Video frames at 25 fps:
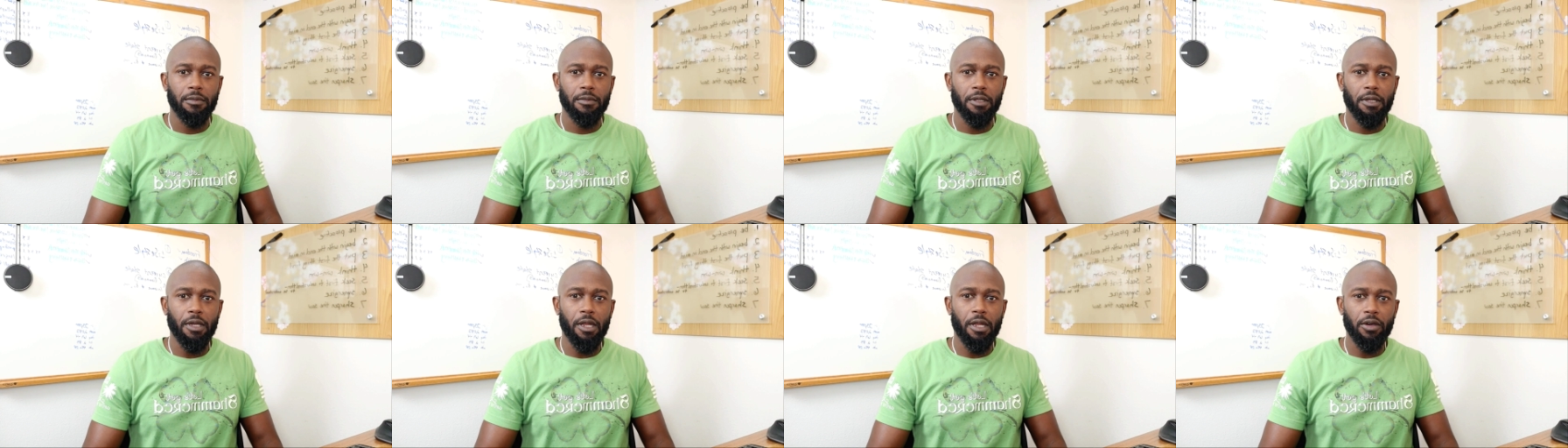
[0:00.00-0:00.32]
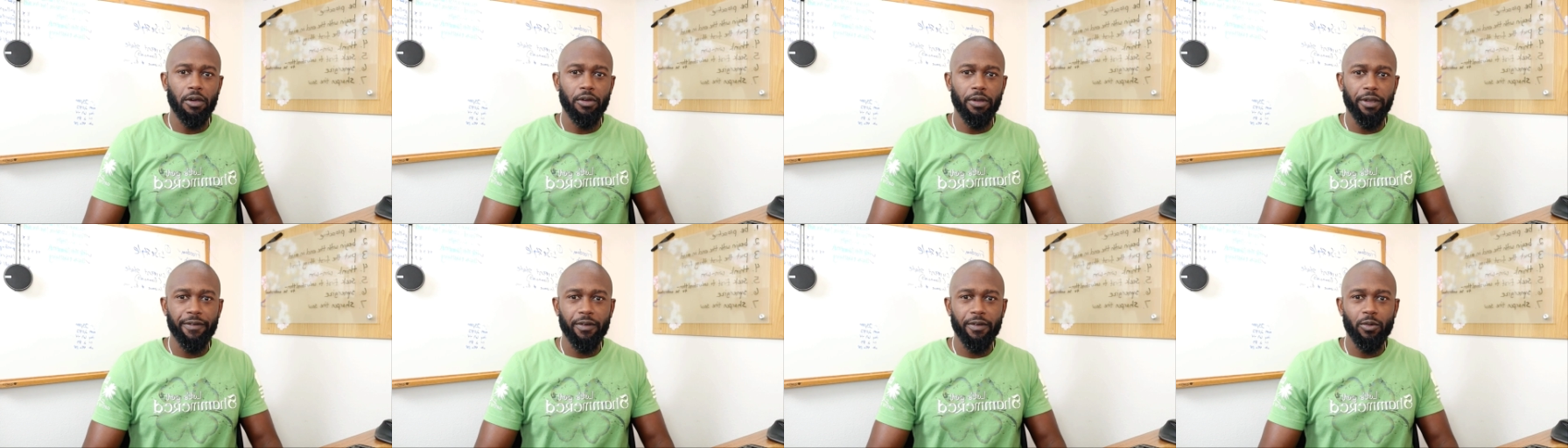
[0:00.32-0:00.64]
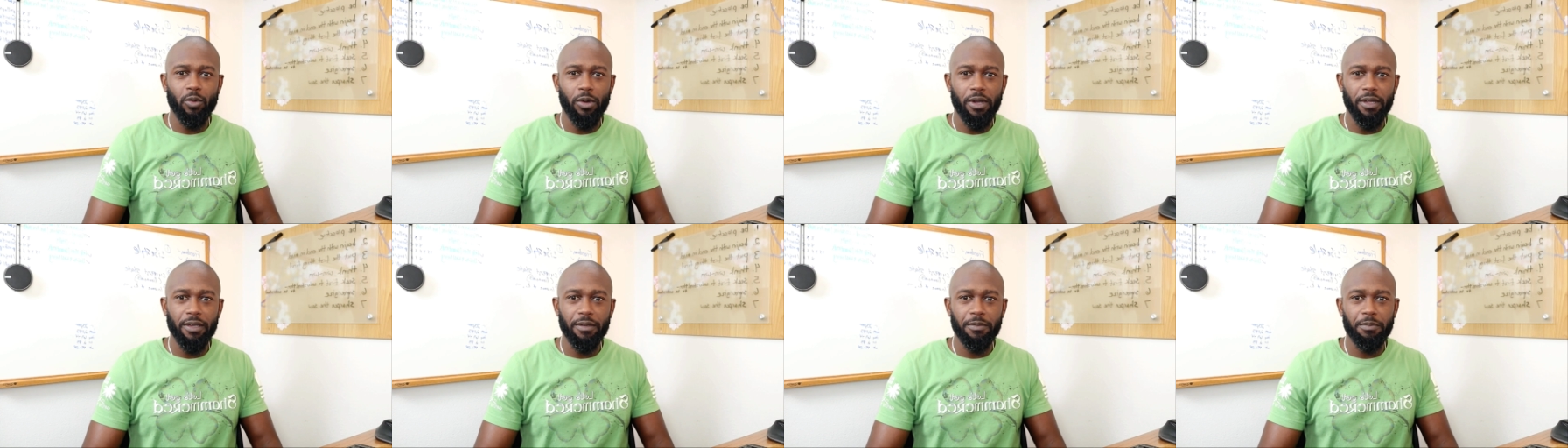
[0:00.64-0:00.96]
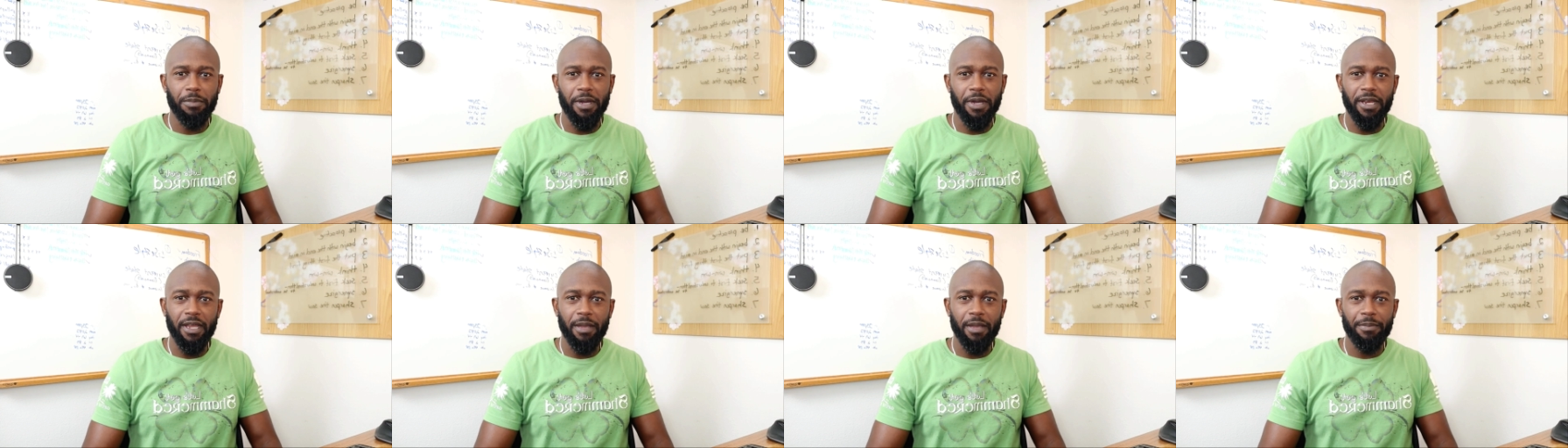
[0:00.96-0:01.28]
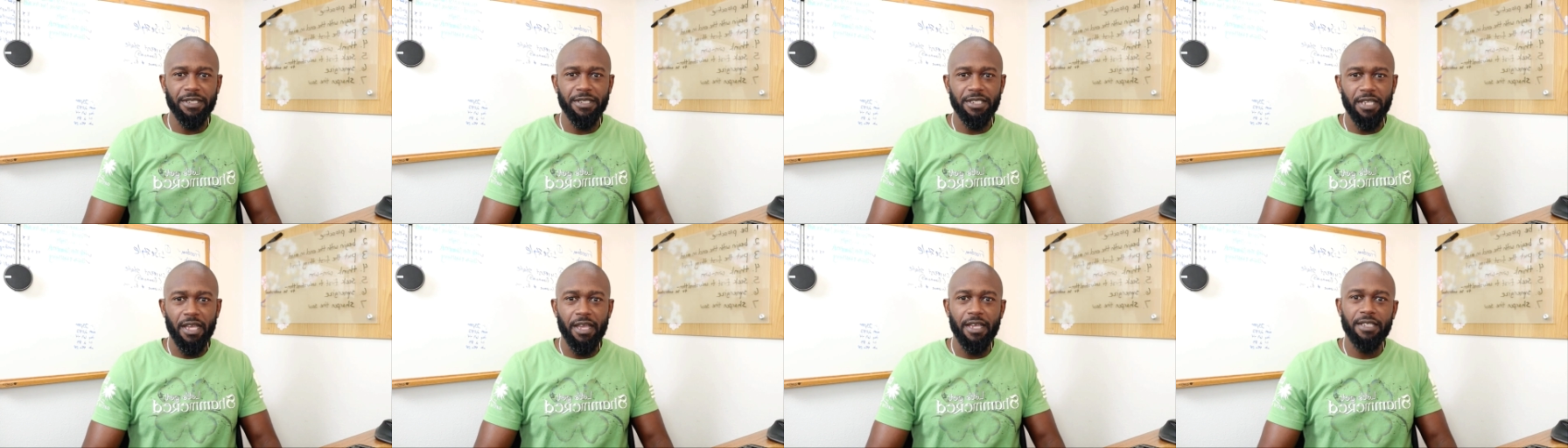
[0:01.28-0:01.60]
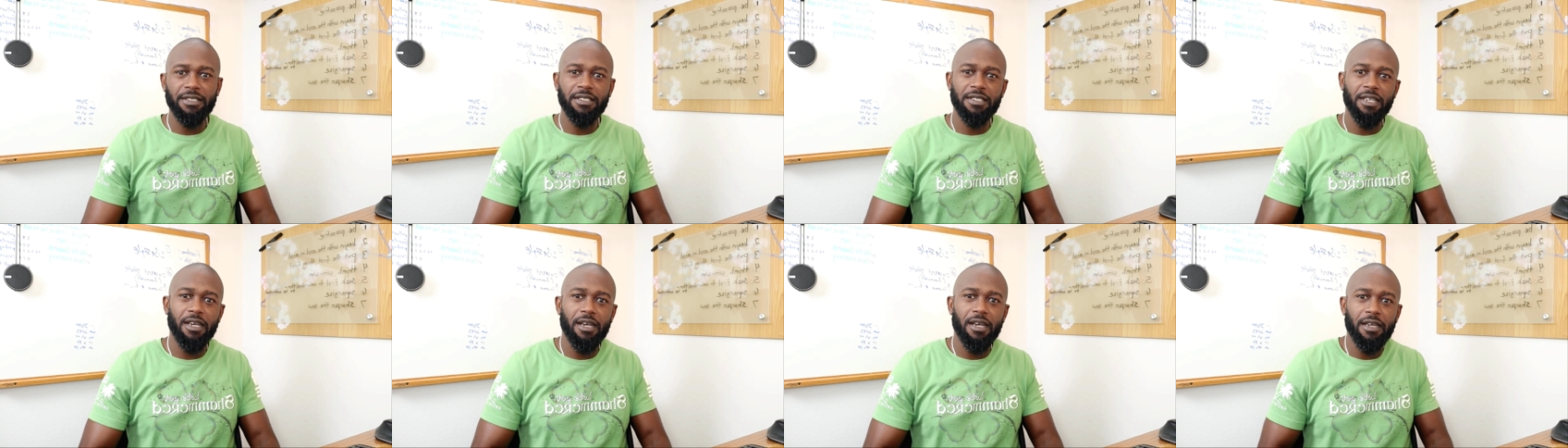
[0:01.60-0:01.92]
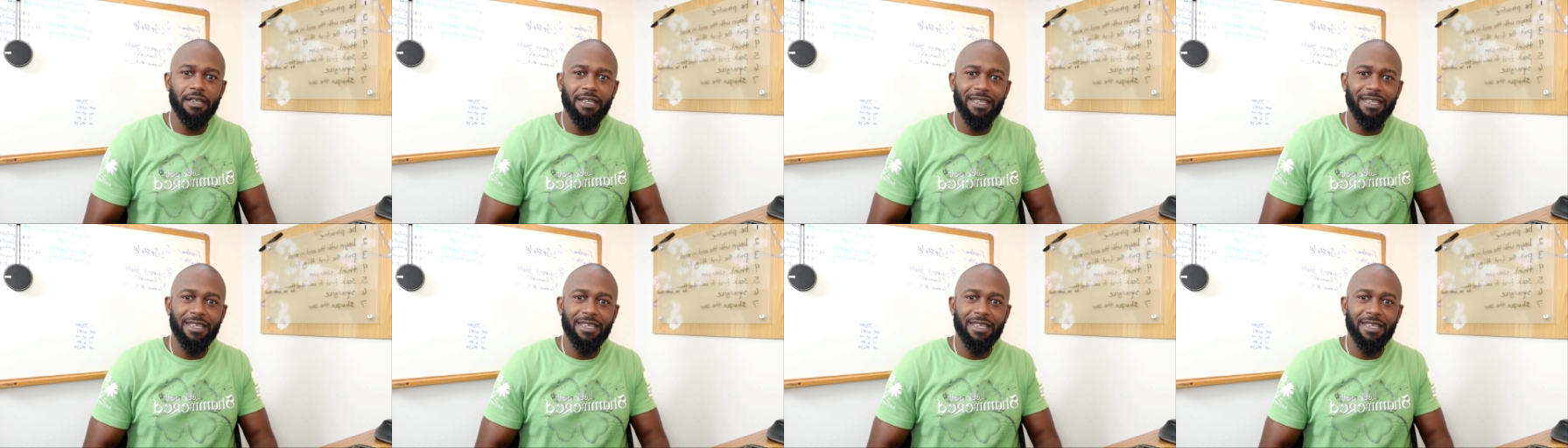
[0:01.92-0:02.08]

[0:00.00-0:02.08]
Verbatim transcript: Hello everyone, my name is Anton,